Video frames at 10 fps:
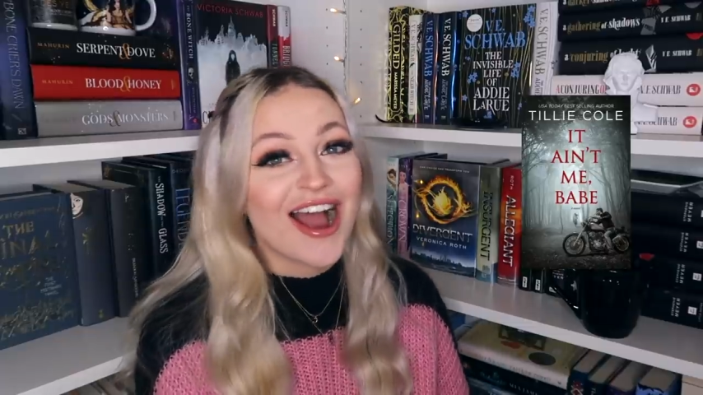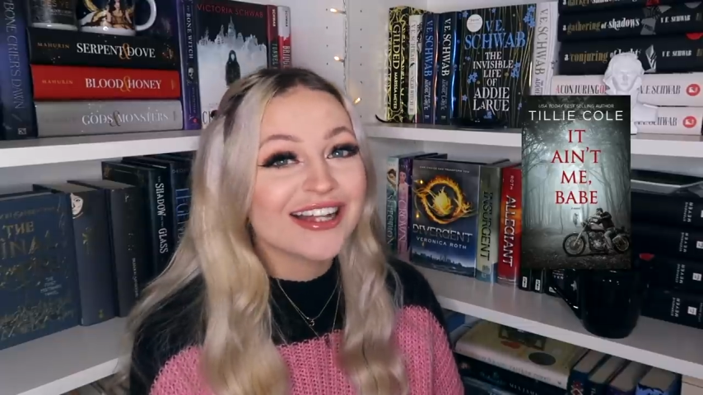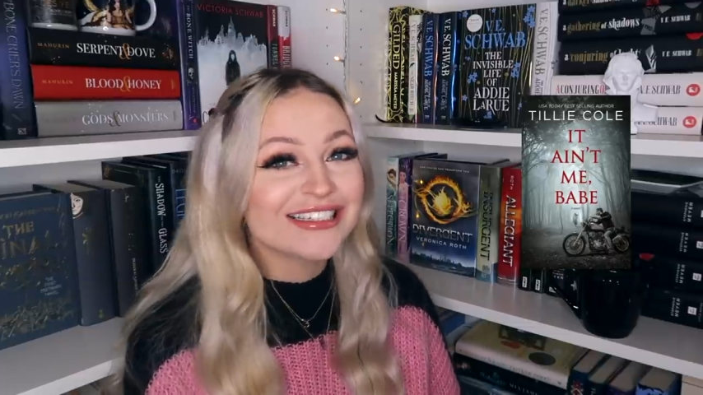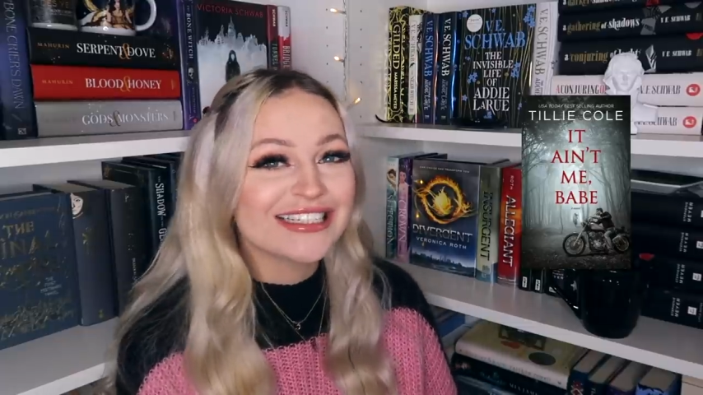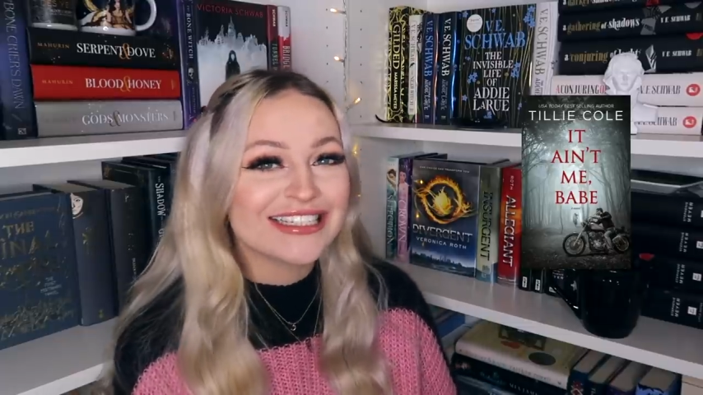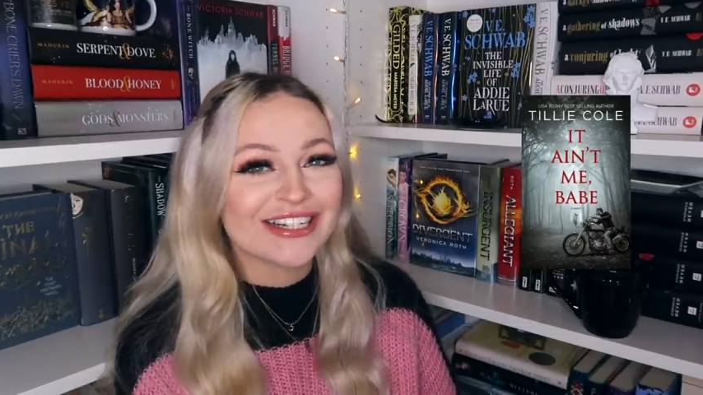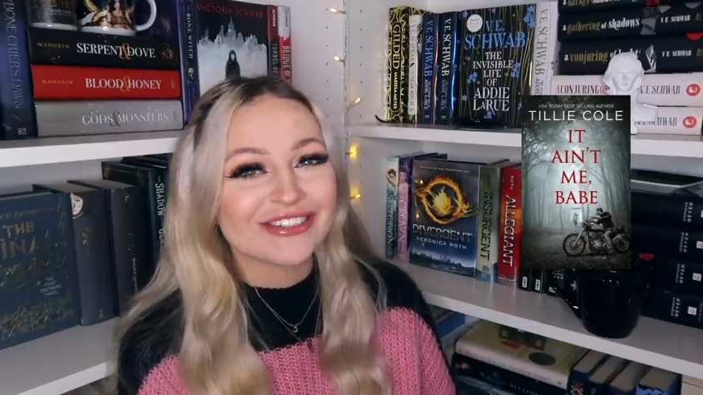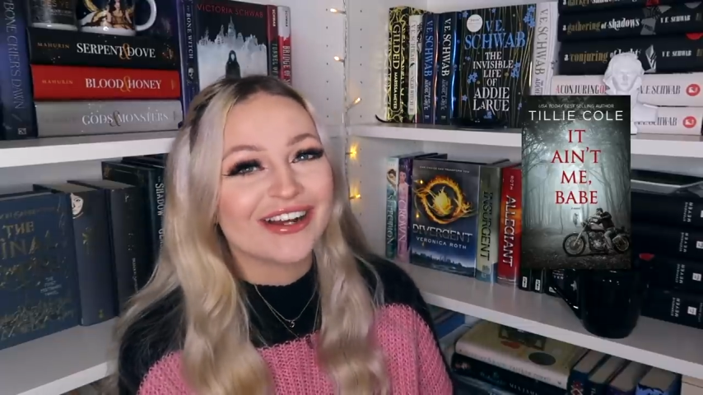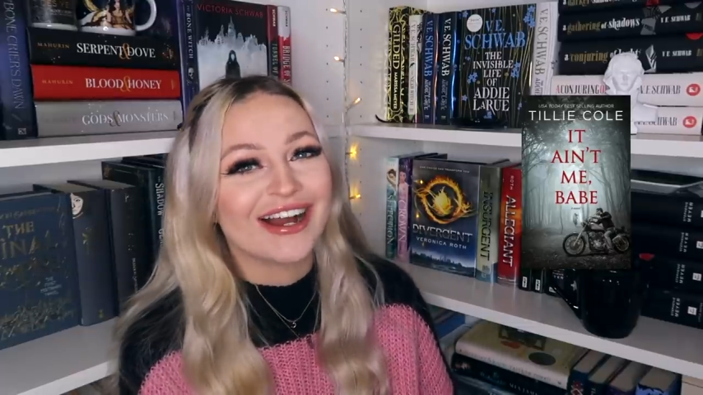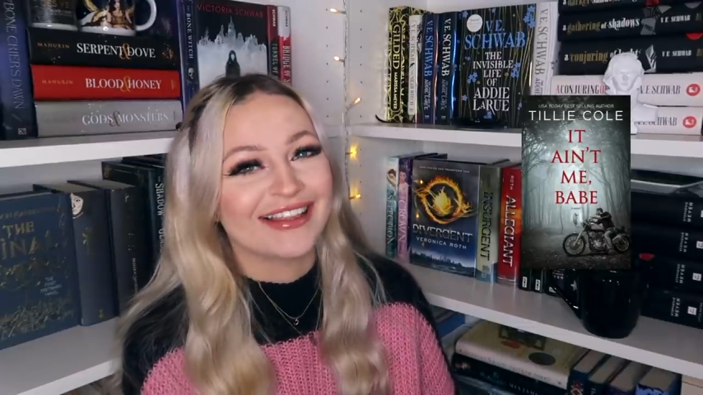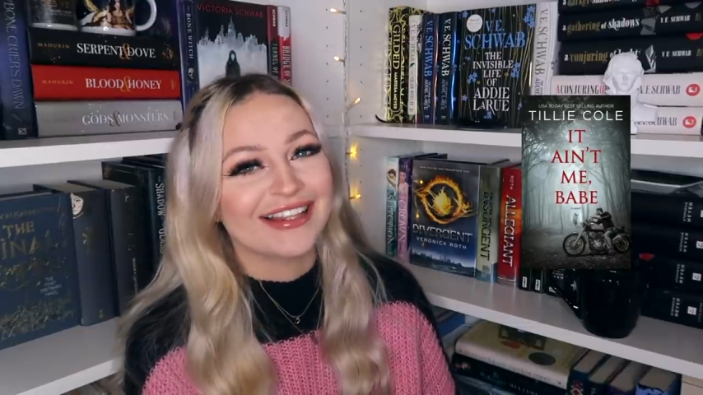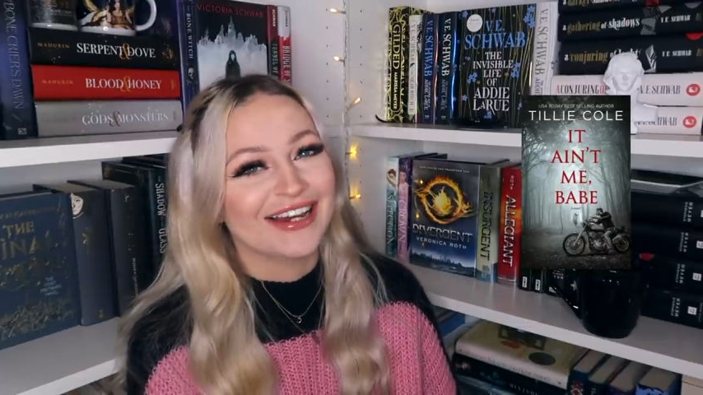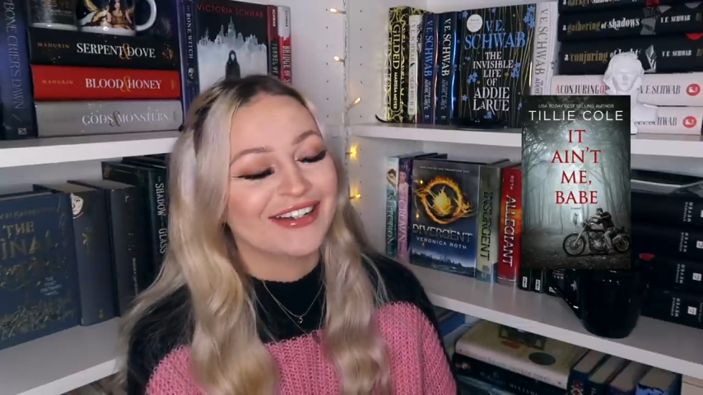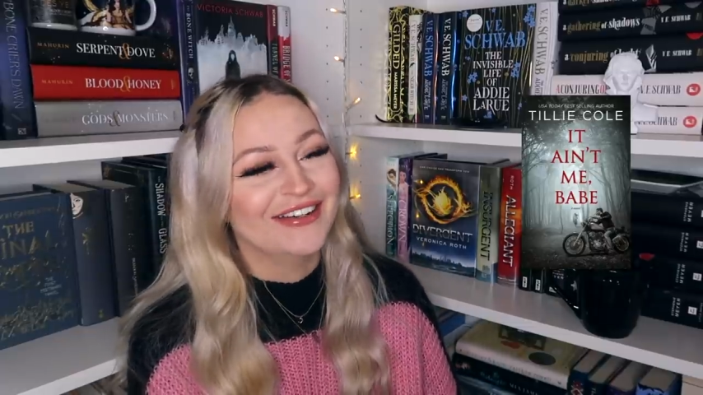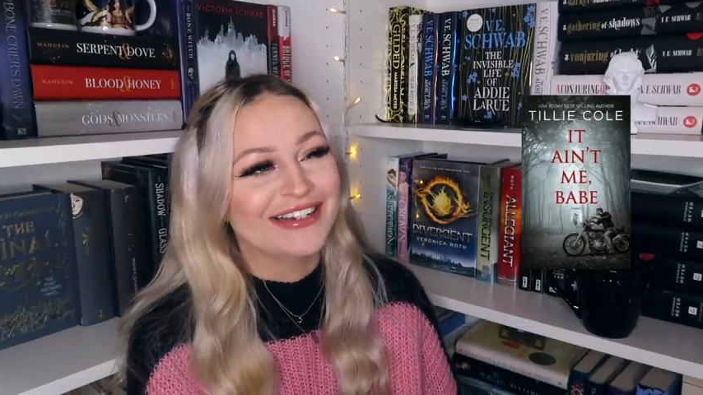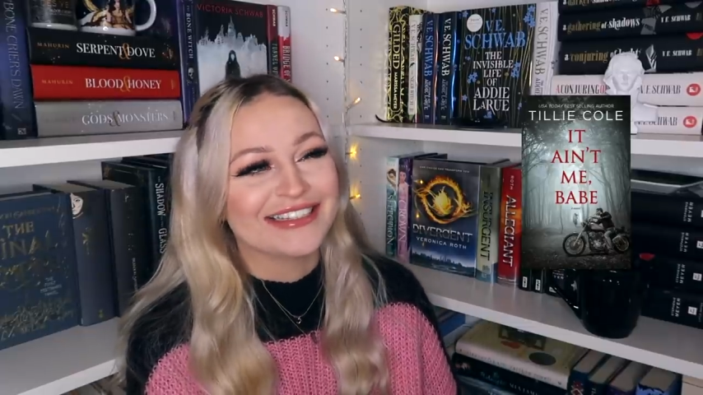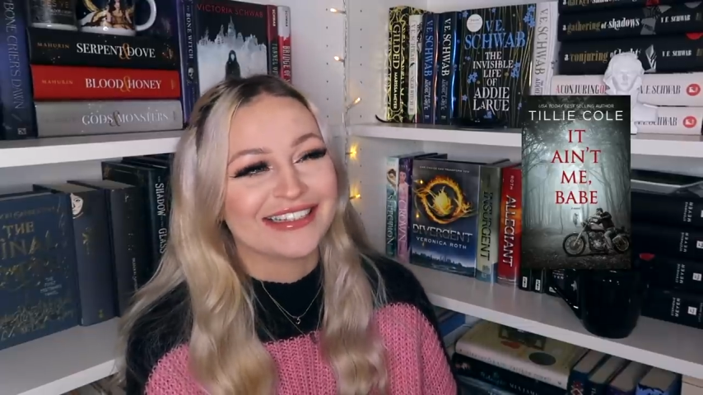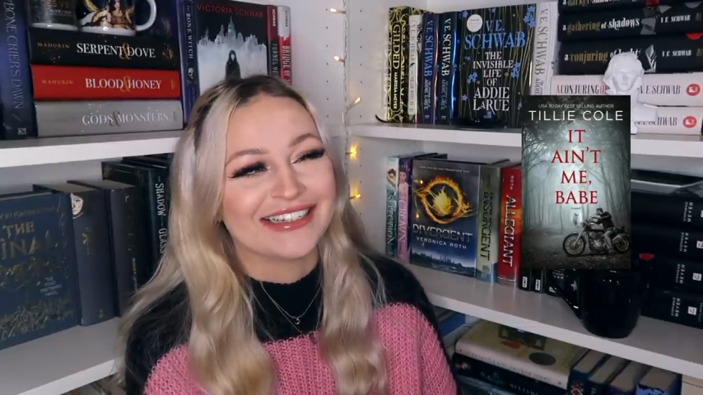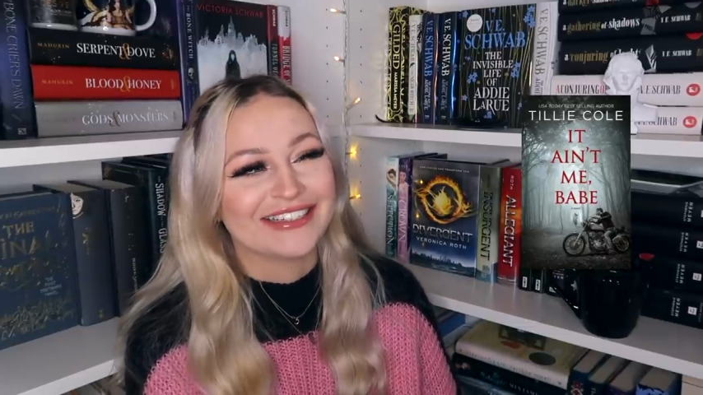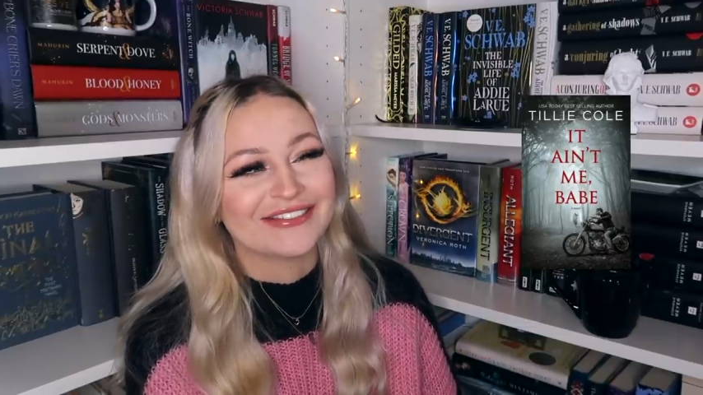I did still find the language
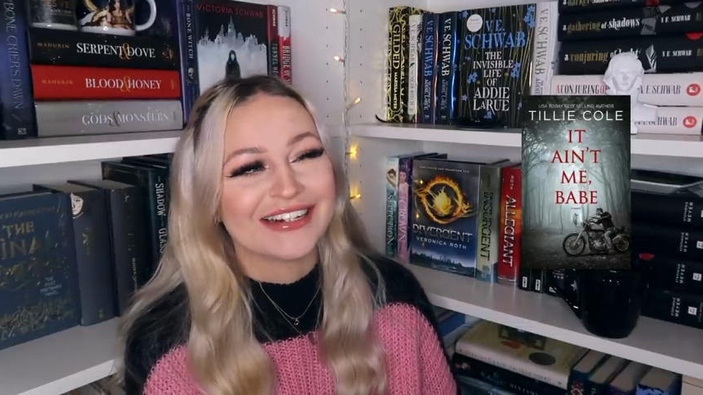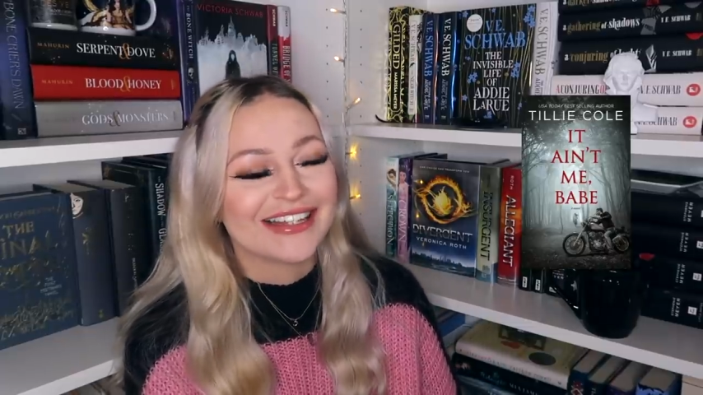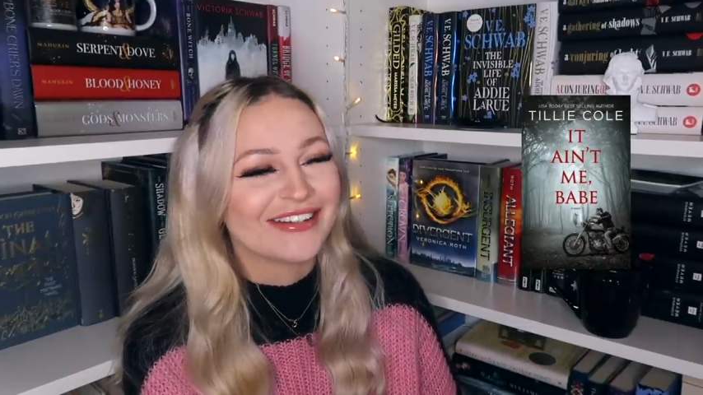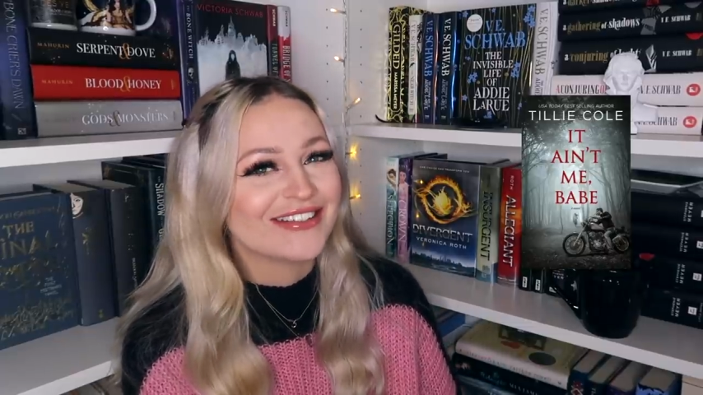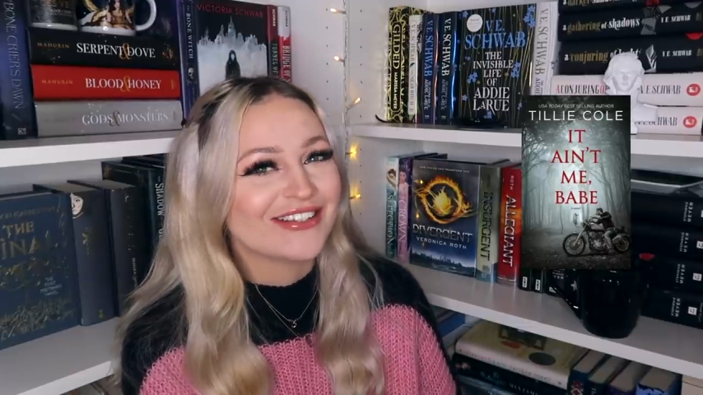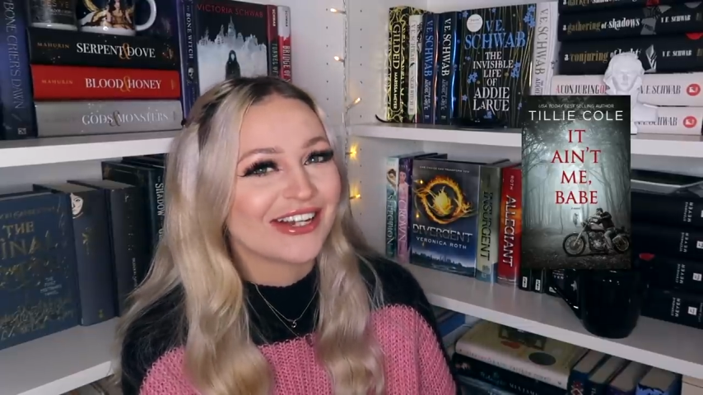like really cringy,